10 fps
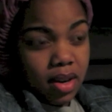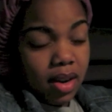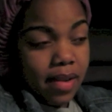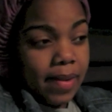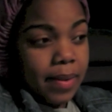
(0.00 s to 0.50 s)

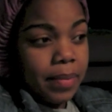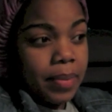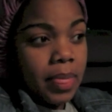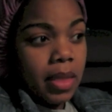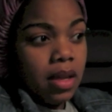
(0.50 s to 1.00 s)

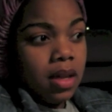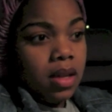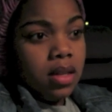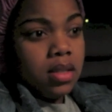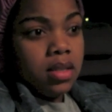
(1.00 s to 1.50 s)

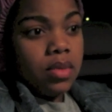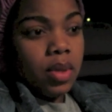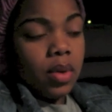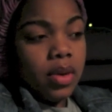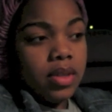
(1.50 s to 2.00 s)
We're
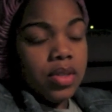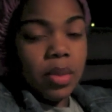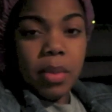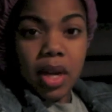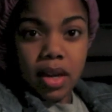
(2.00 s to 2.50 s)
going to
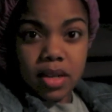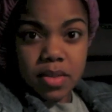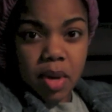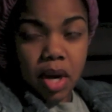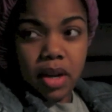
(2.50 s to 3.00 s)
America's
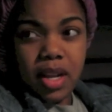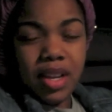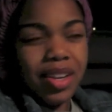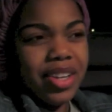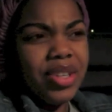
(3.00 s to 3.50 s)
Mart,
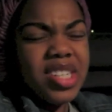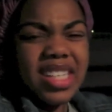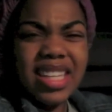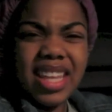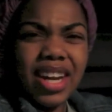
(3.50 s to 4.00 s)
and you're
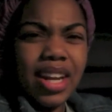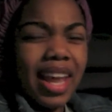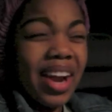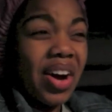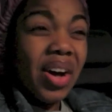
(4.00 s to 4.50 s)
usually there
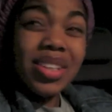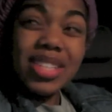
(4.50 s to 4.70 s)
like all